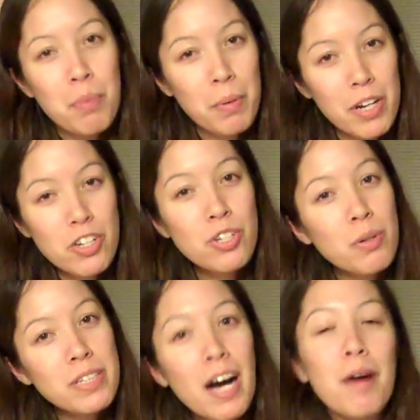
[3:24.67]
But we are
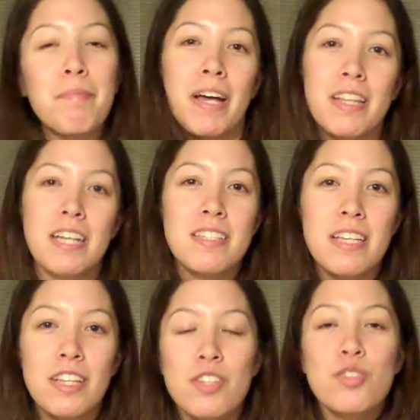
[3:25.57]
so dumb, and that's
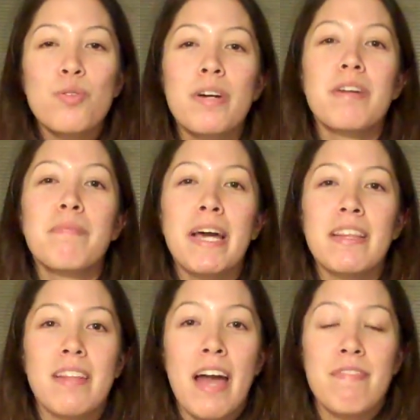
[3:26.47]
like the story of
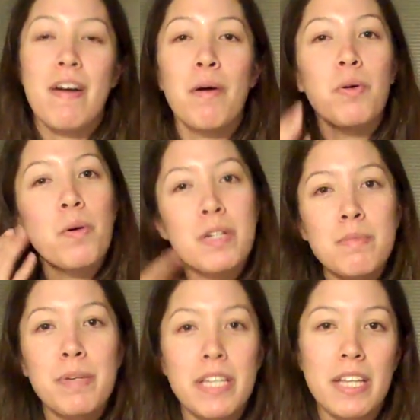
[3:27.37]
my life. I will
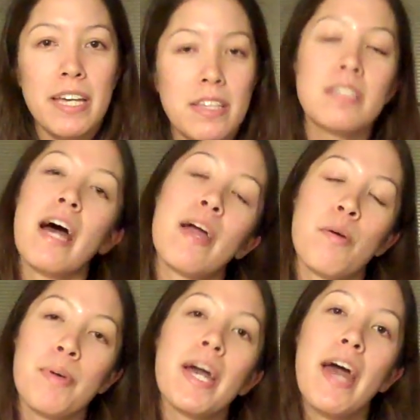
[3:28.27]
always be like the
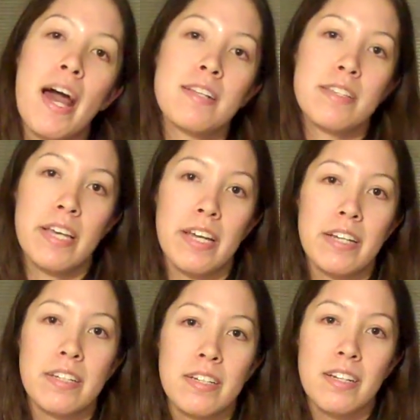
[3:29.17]
diarrhea ass
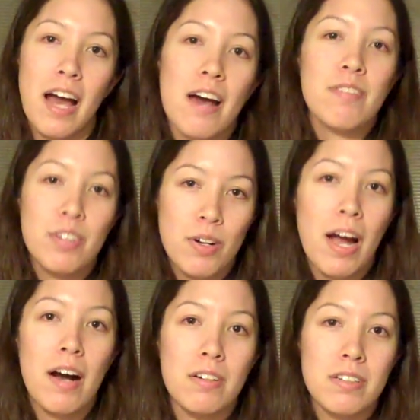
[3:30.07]
kid out of the
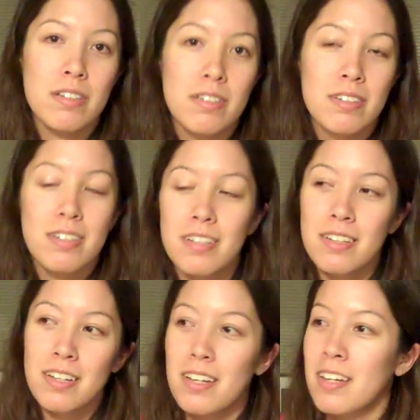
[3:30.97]
crowd.
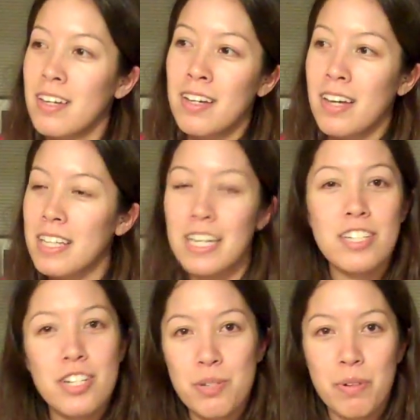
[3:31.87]
And
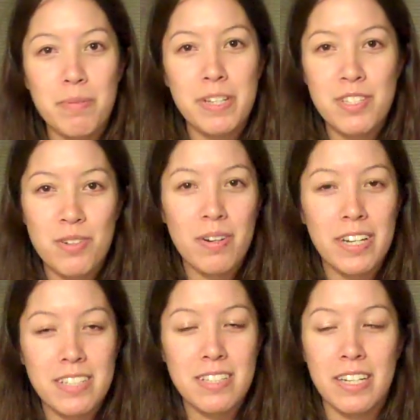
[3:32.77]
that's just one of my
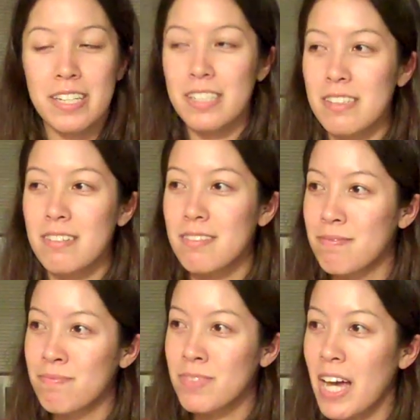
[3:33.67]
stories. Like,
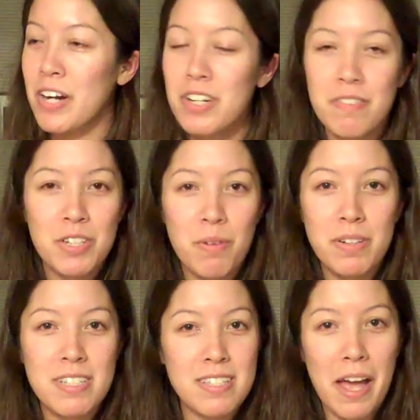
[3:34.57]
I don't even know
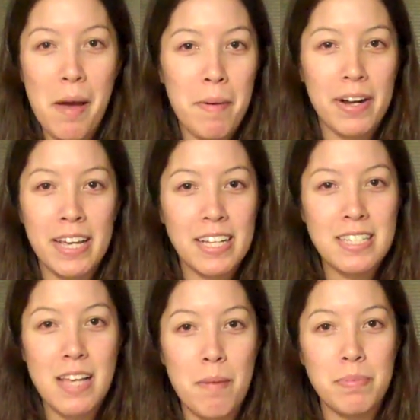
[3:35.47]
what to say about it,
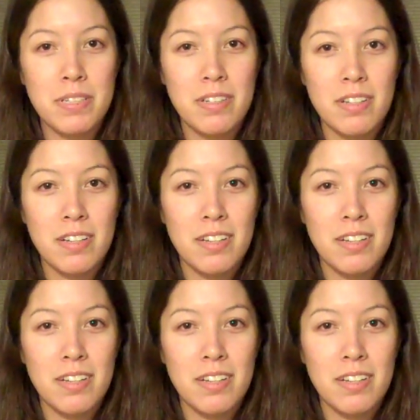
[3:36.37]
except